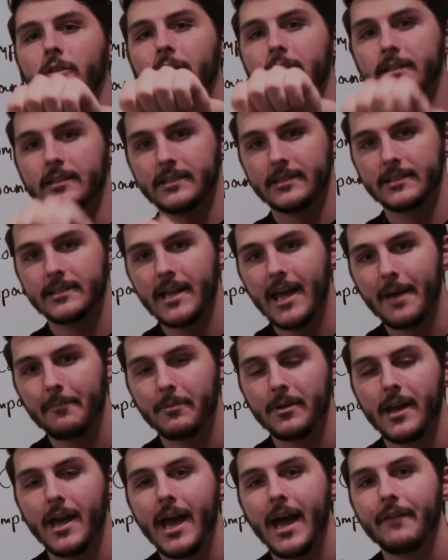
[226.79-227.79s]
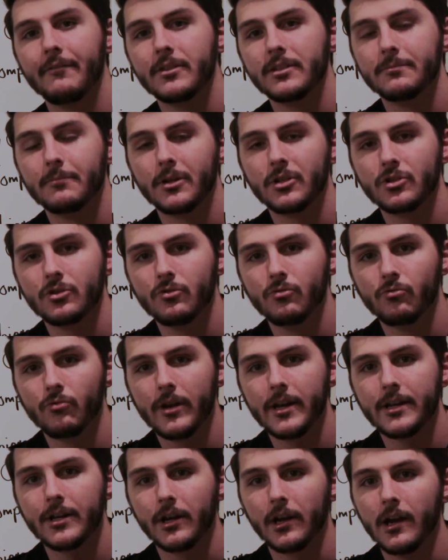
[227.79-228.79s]
that to snap in half is much
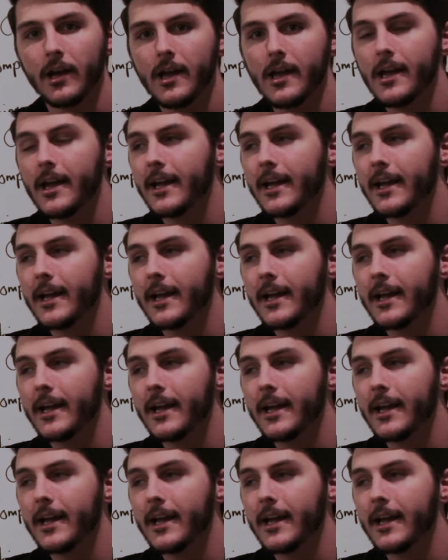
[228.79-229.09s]
greater.